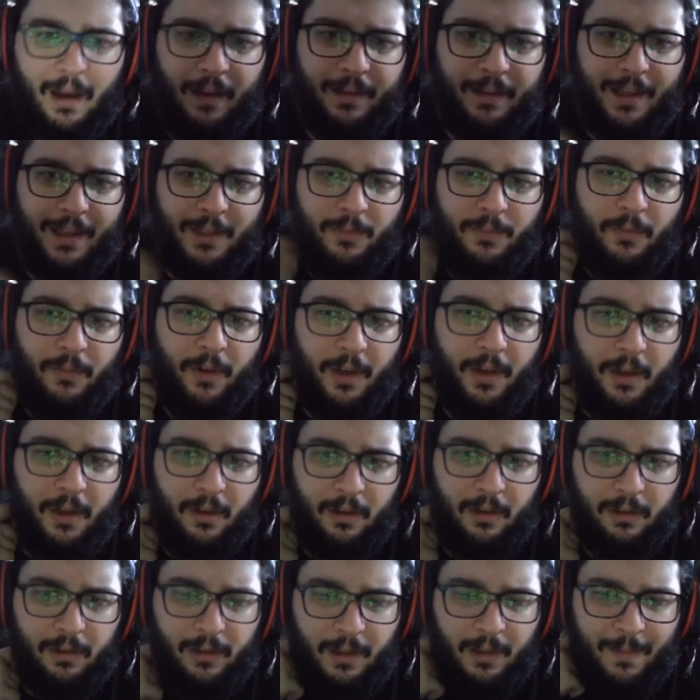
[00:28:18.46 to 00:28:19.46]
that's pretty
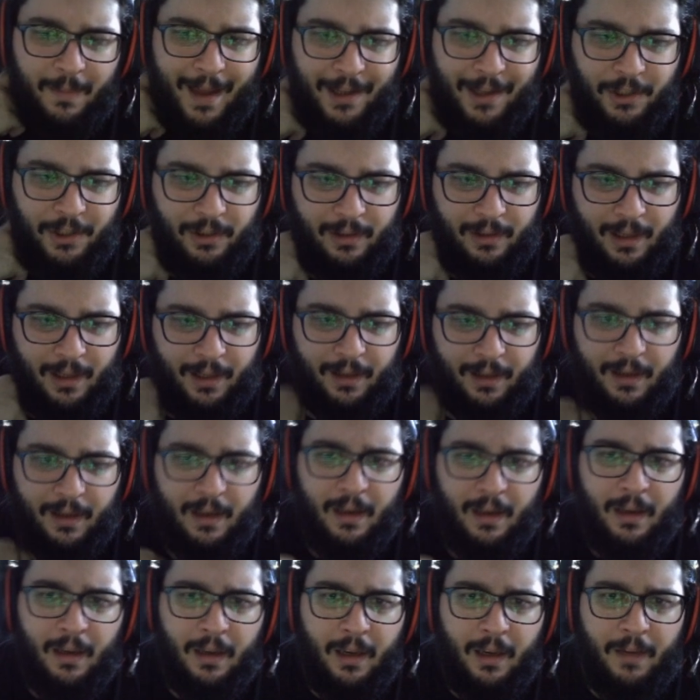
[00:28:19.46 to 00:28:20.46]
good. Imagine, like,
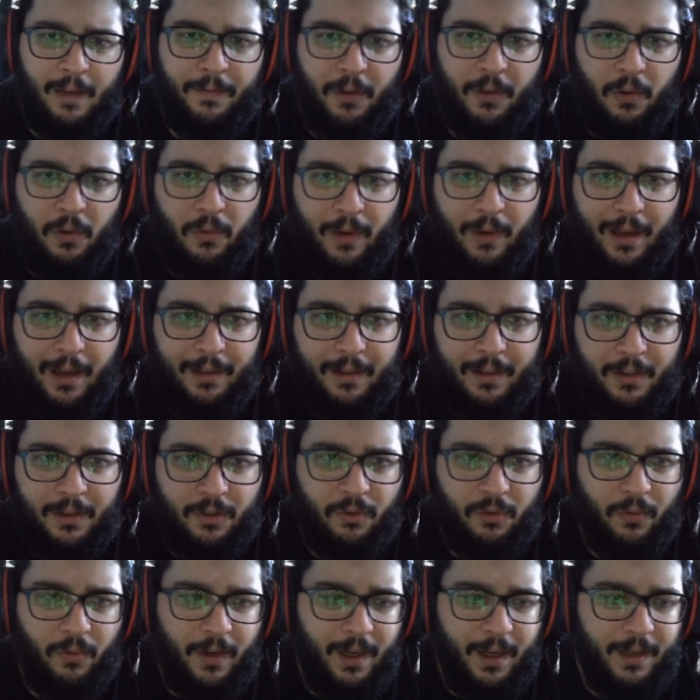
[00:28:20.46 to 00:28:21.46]
if you get the
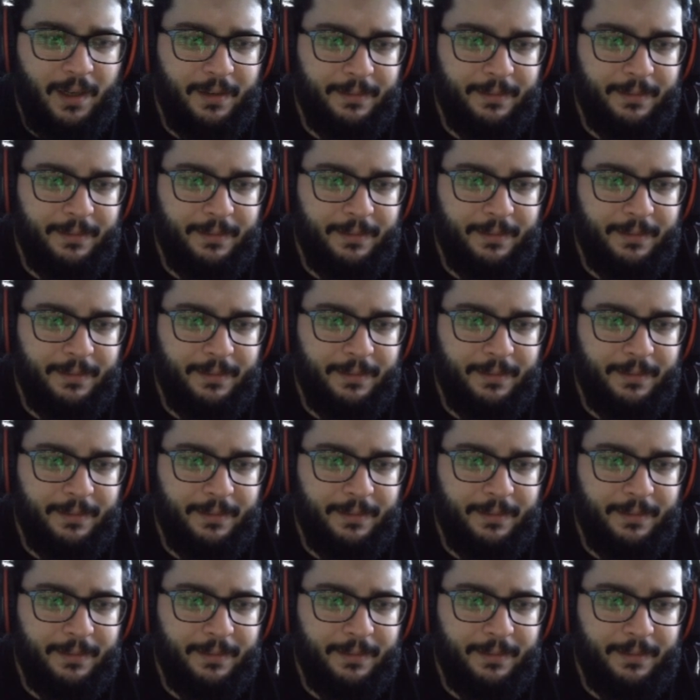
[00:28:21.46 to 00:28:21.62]
streak,